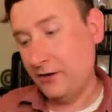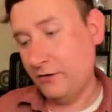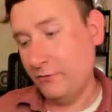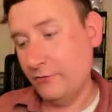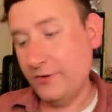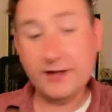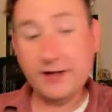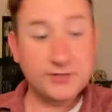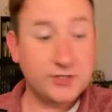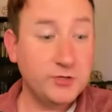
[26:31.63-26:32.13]

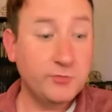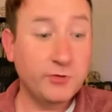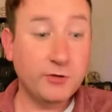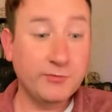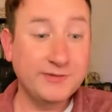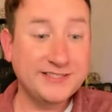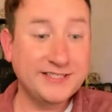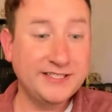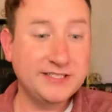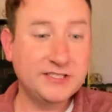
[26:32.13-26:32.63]
we got two more
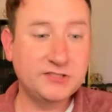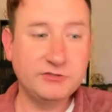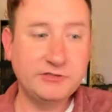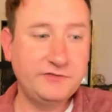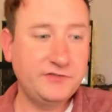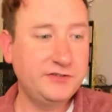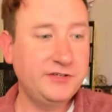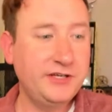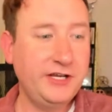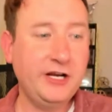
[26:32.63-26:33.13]
whiskeys to
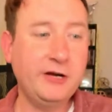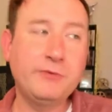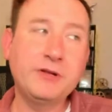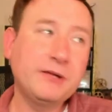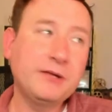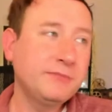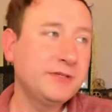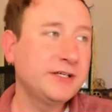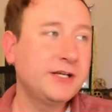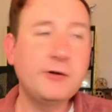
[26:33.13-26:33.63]
review here, but
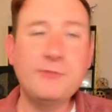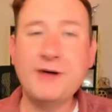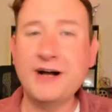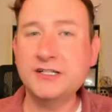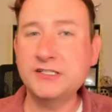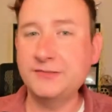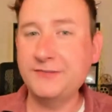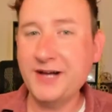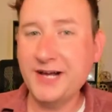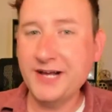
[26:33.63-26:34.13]
I'm going to go back
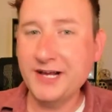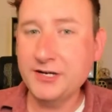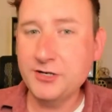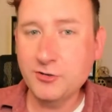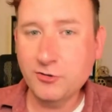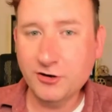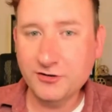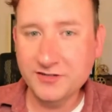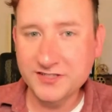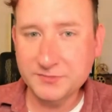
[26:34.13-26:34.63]
to my
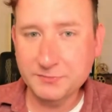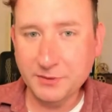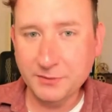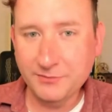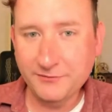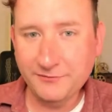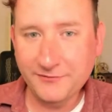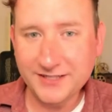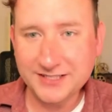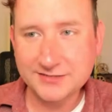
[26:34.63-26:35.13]
New Orleans
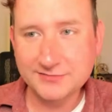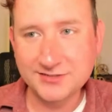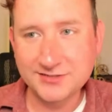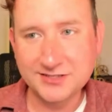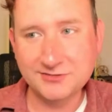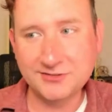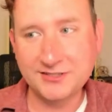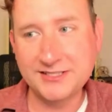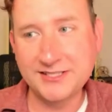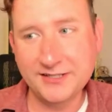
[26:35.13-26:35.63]
Bourbon Festival
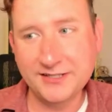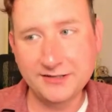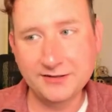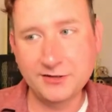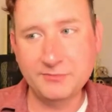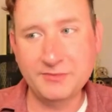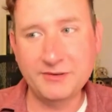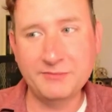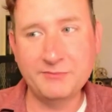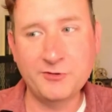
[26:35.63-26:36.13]
story, tell you a
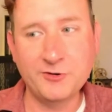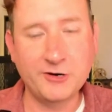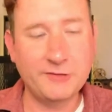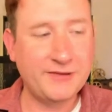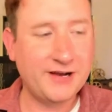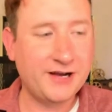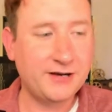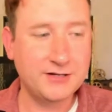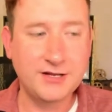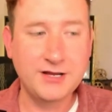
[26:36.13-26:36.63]
little bit more
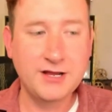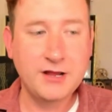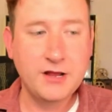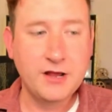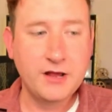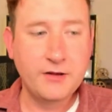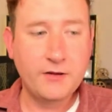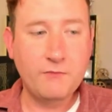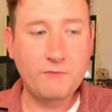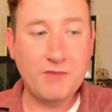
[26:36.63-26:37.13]
about
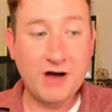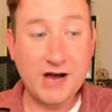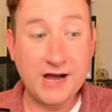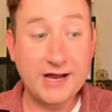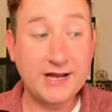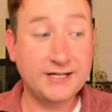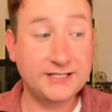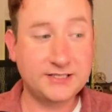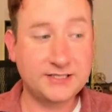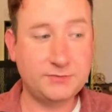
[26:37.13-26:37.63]
my
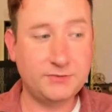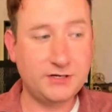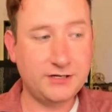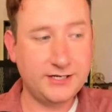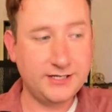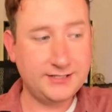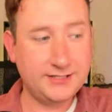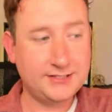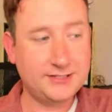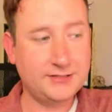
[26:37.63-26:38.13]

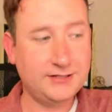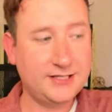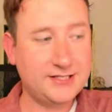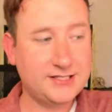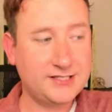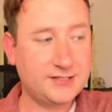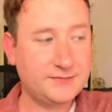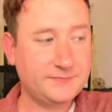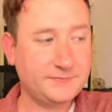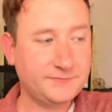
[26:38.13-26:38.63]
experience. So
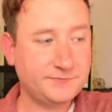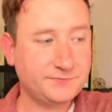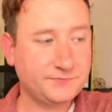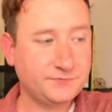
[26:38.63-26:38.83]
let's